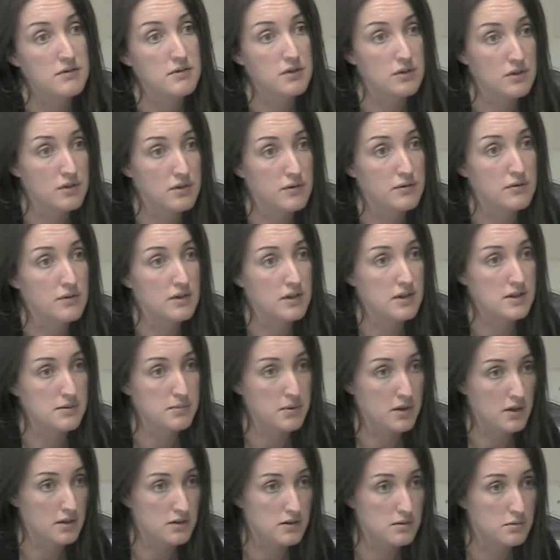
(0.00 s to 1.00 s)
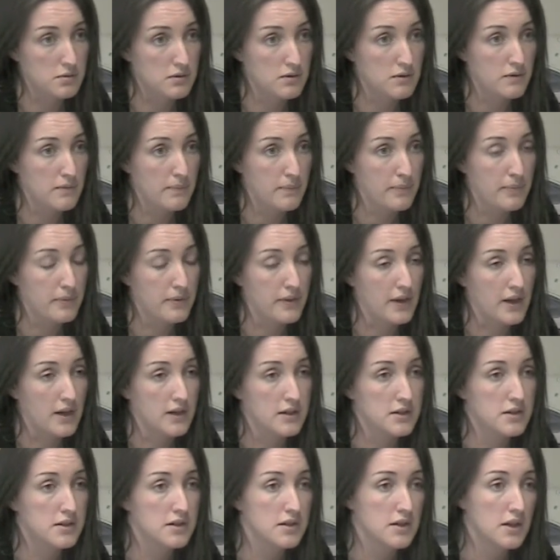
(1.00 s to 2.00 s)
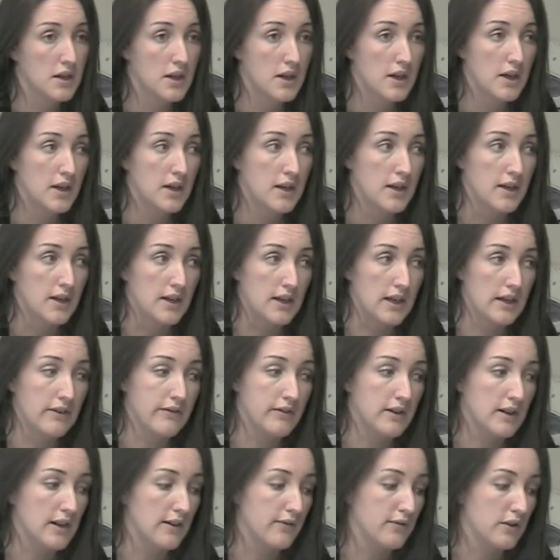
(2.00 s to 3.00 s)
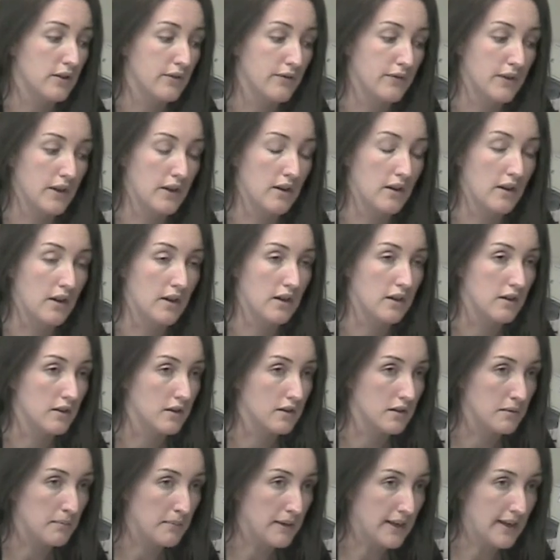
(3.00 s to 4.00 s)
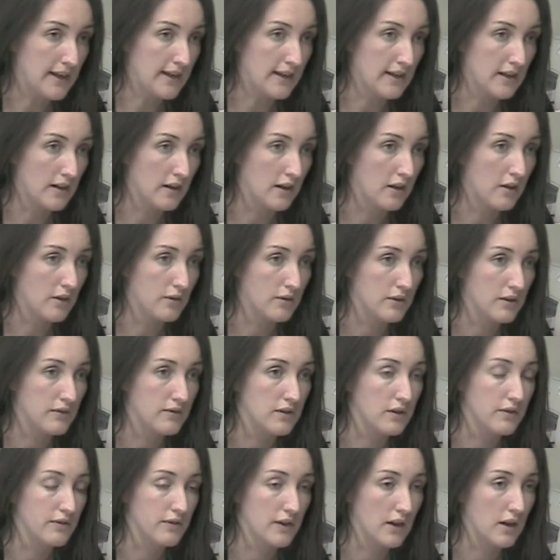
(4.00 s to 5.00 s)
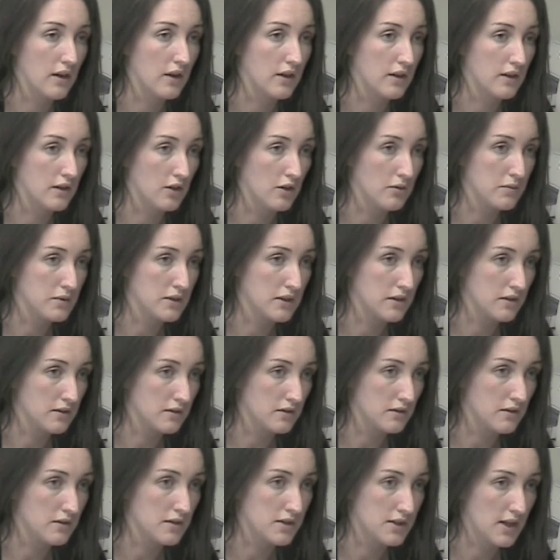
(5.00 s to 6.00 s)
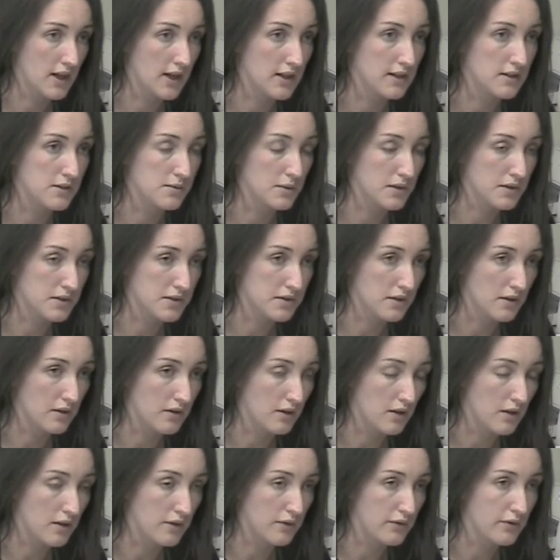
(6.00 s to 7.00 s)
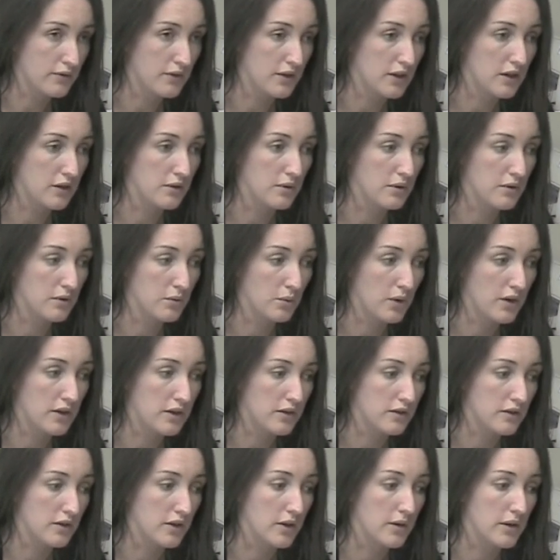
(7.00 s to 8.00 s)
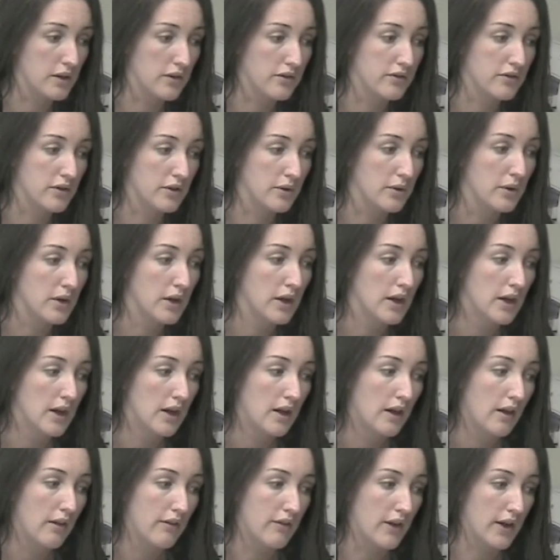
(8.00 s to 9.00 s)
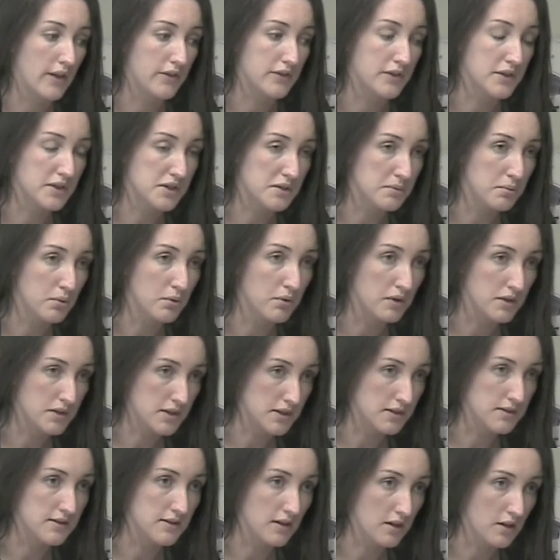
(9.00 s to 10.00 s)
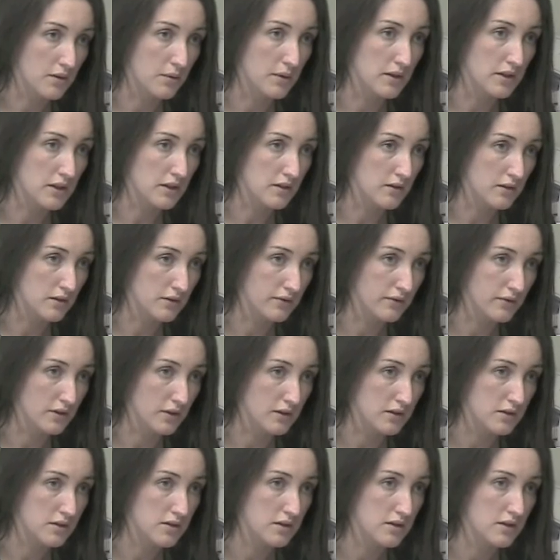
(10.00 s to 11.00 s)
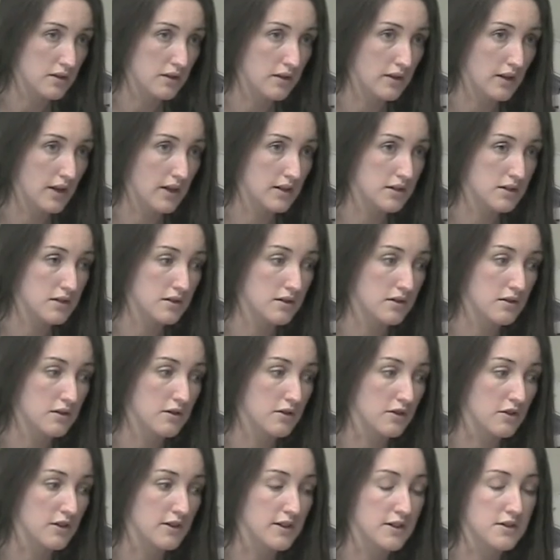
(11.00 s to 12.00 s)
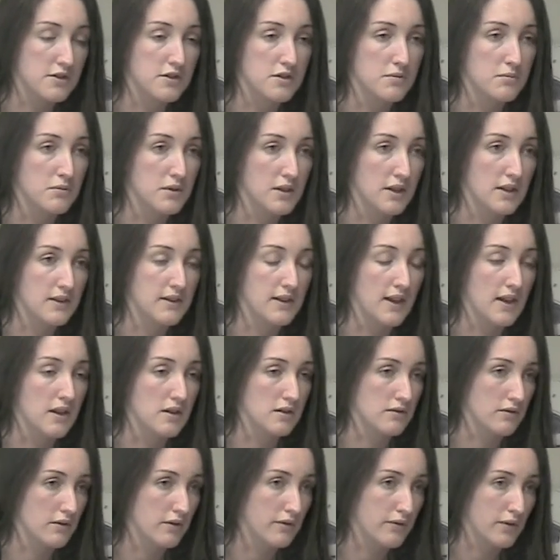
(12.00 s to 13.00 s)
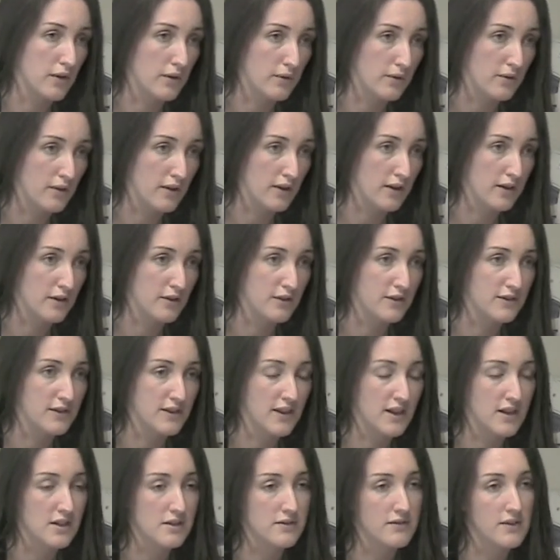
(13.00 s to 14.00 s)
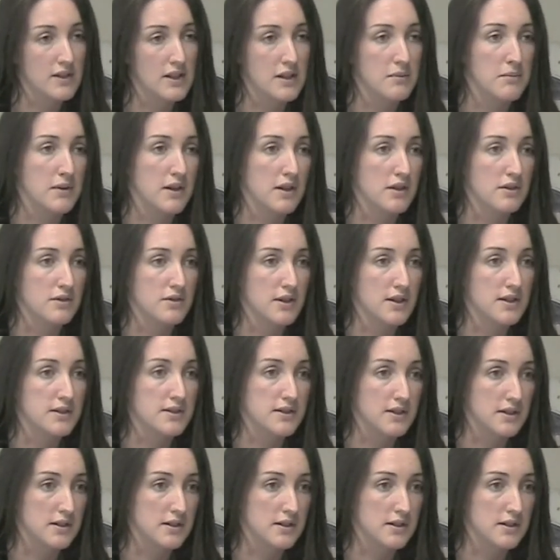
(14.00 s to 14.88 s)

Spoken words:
recovery is possible. That even if you feel like you're completely alone, if you feel like nobody understands what's going on for you or what you're going through, that the support is there when you look for it. That there is someone at the end of a phone line or at the end of an email address